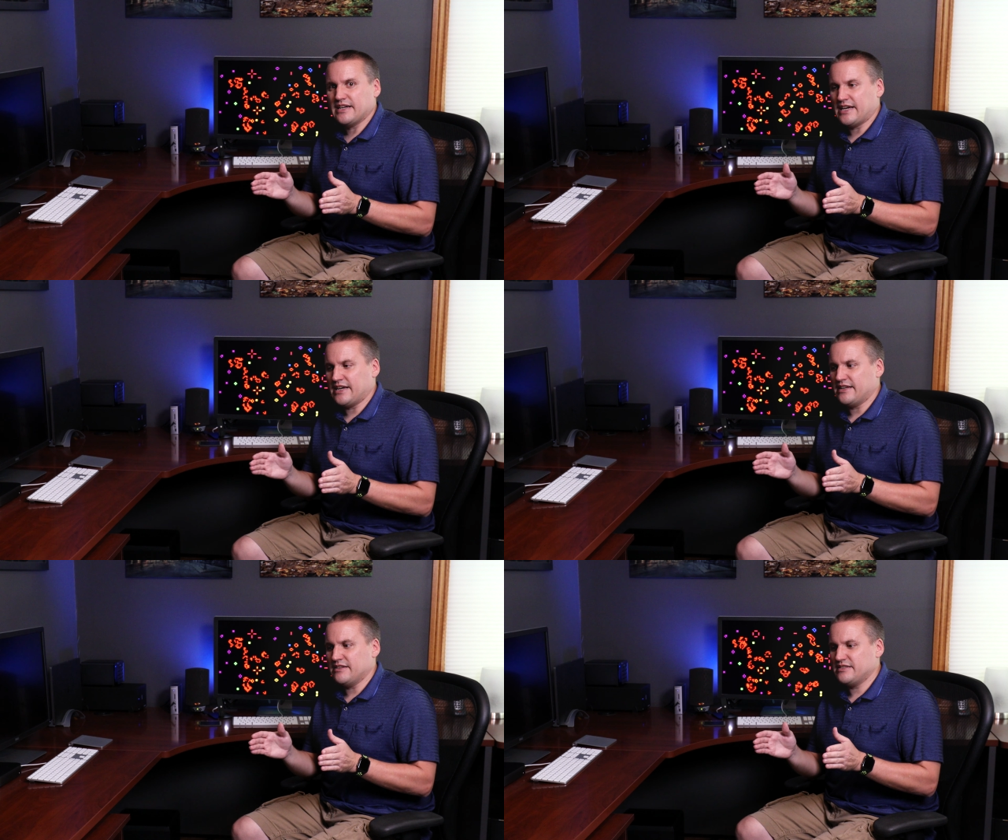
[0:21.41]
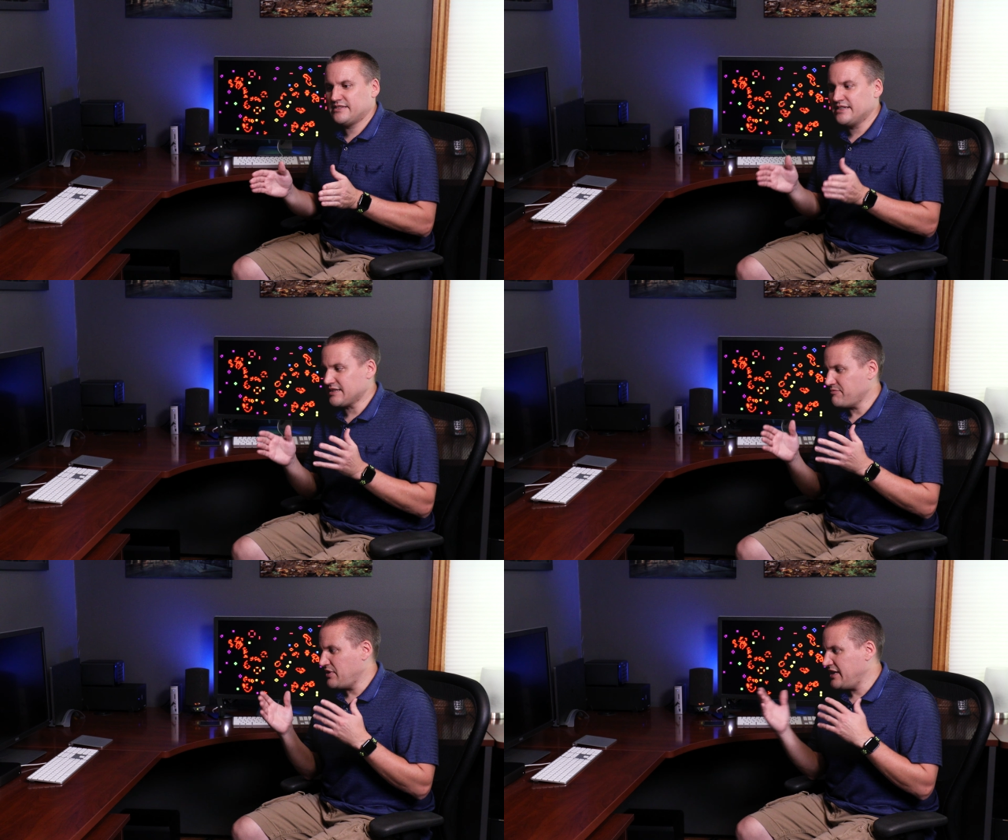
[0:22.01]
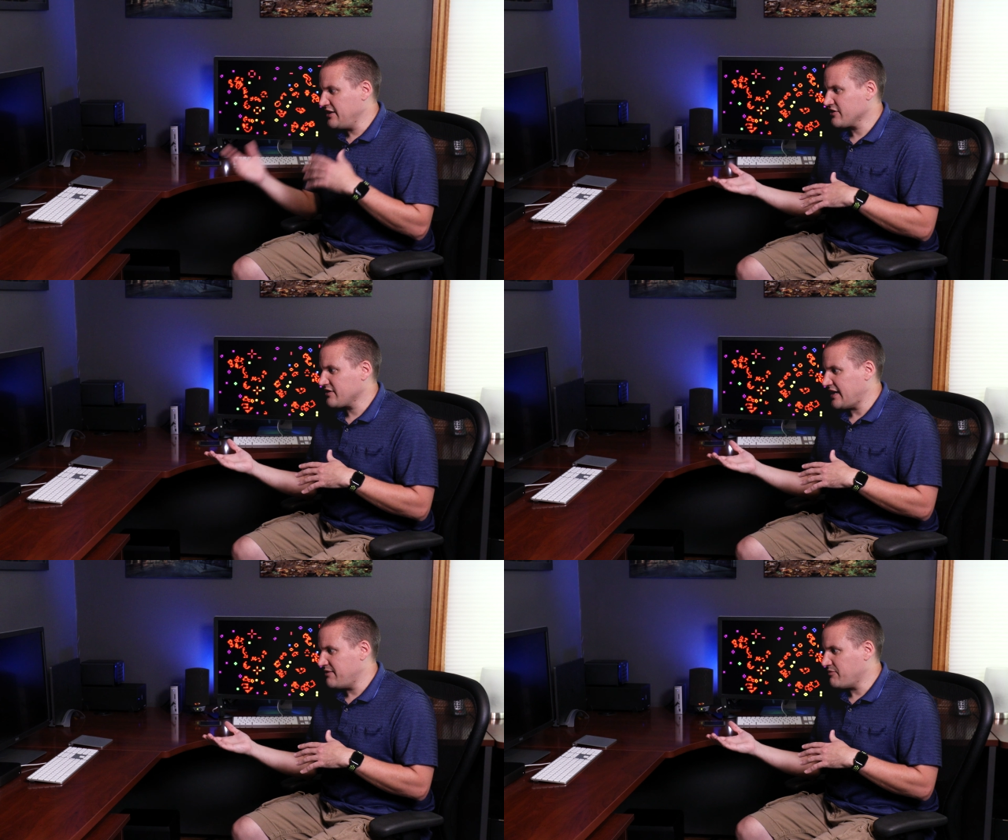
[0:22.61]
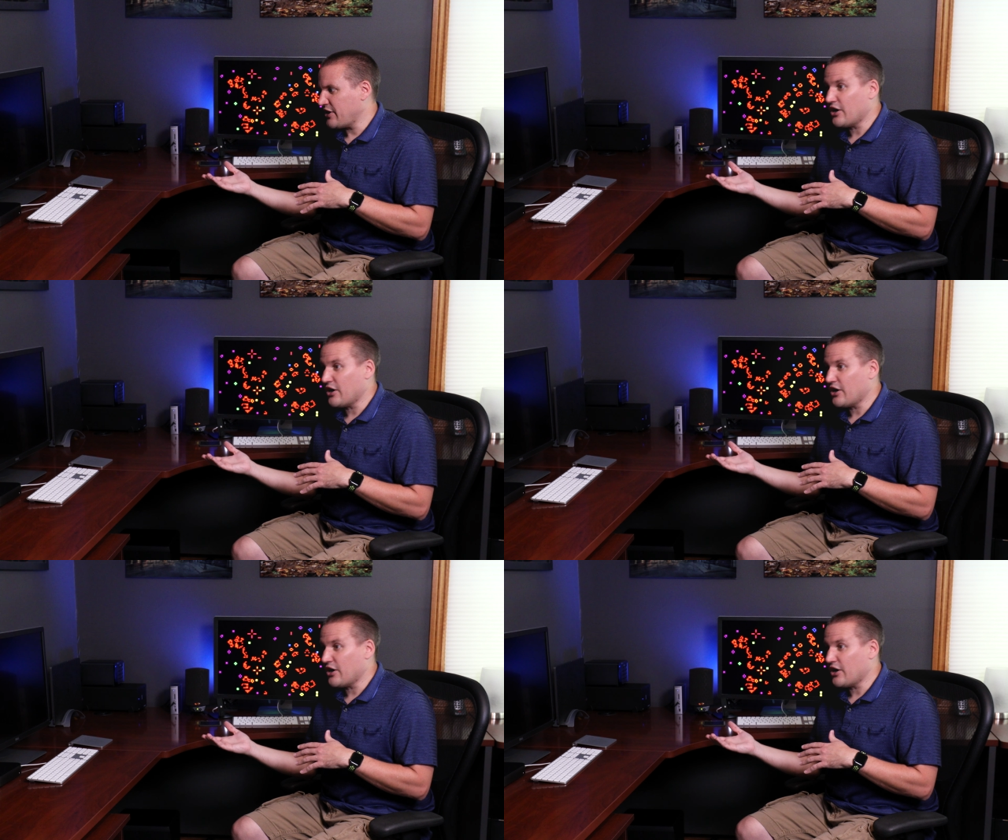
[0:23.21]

And since I'm here in my